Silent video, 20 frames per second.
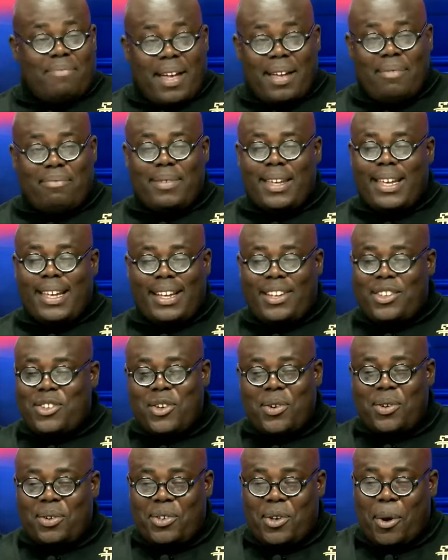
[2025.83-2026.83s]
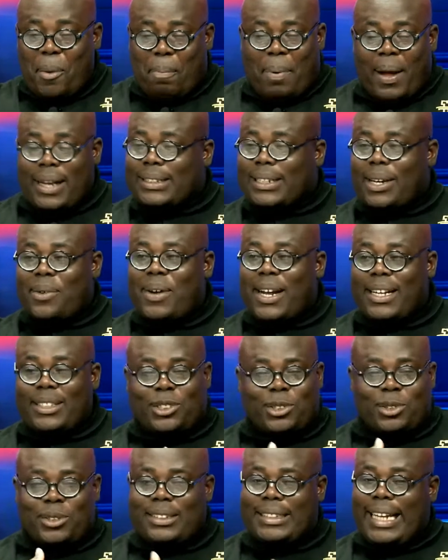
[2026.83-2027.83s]
Maybe you pass away
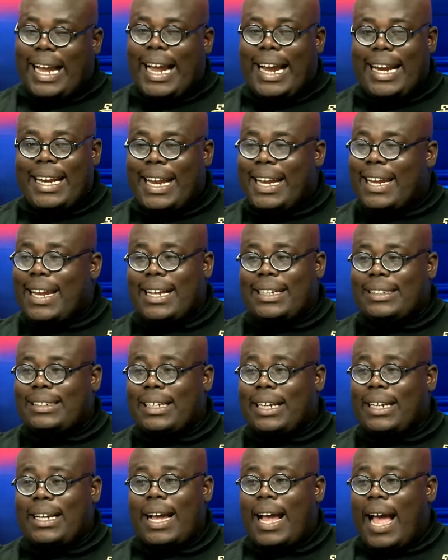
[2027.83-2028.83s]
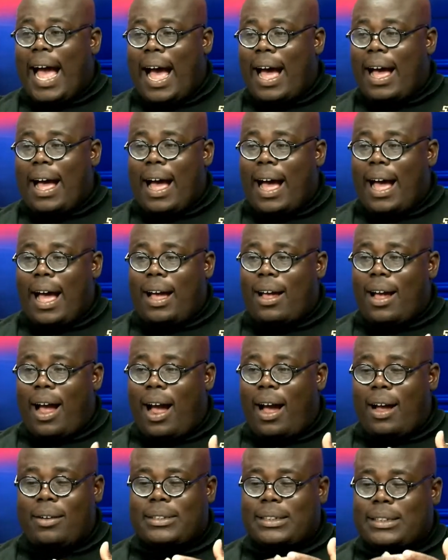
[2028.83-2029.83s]
today, the next day.
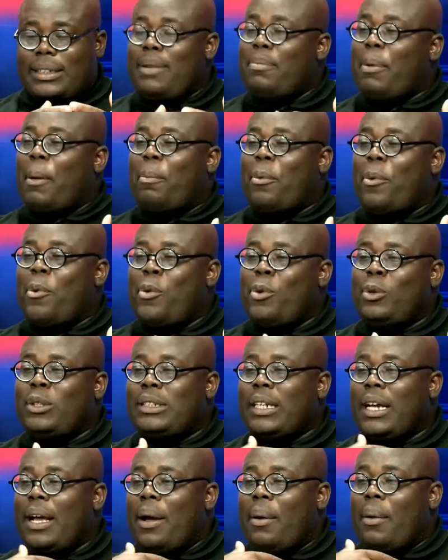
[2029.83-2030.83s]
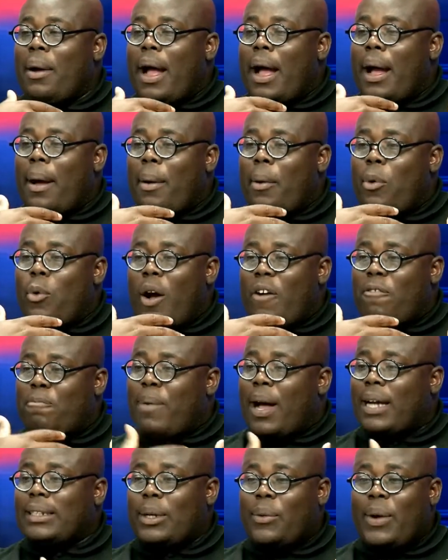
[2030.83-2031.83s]
I have seen people who
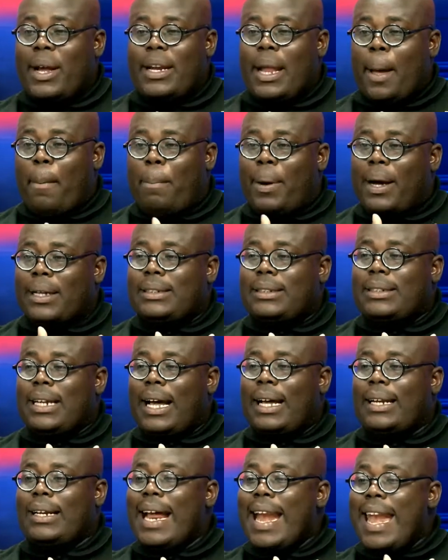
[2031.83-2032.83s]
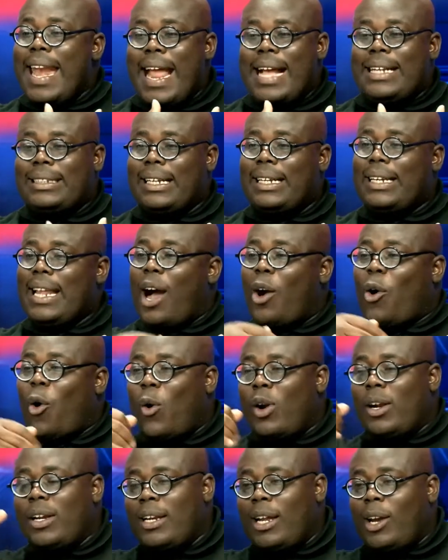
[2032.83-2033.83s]
have passed away and their partner, the next day they are
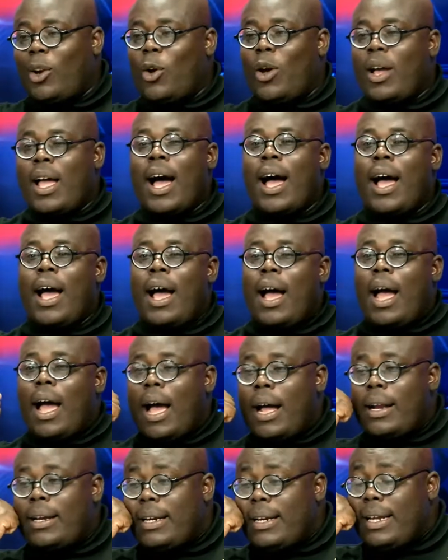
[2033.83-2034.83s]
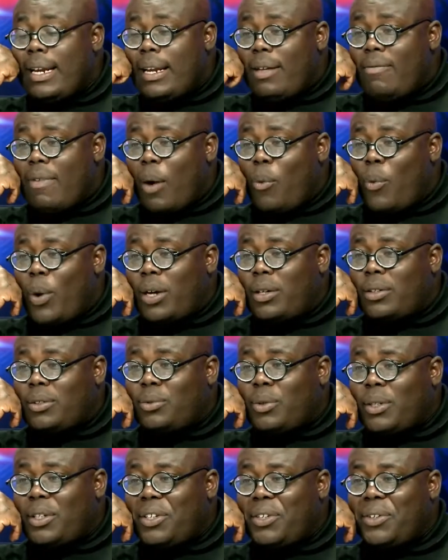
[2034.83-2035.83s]
calling the lawyer. Did he leave a
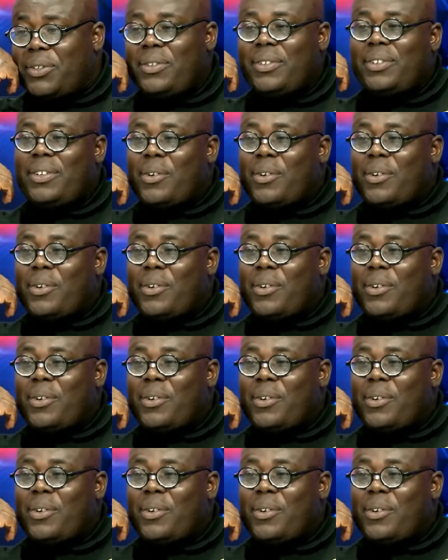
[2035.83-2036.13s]
will with you?